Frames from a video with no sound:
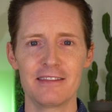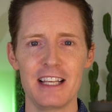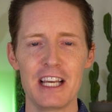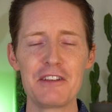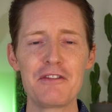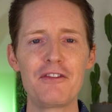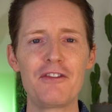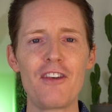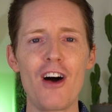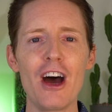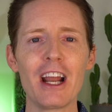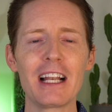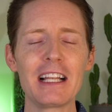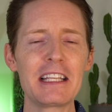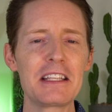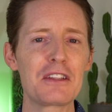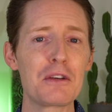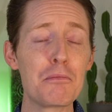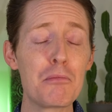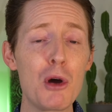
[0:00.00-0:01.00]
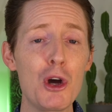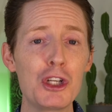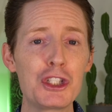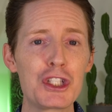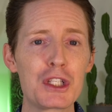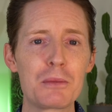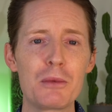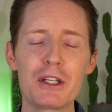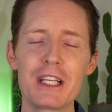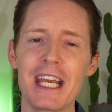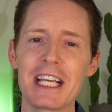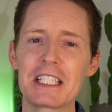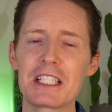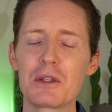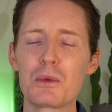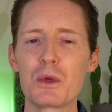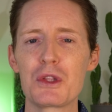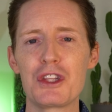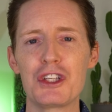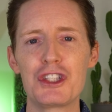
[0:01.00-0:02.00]
And finally, the purchase
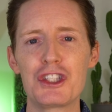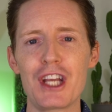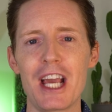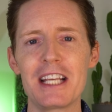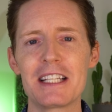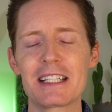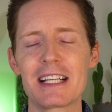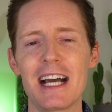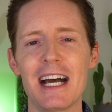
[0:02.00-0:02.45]
protection with the Chase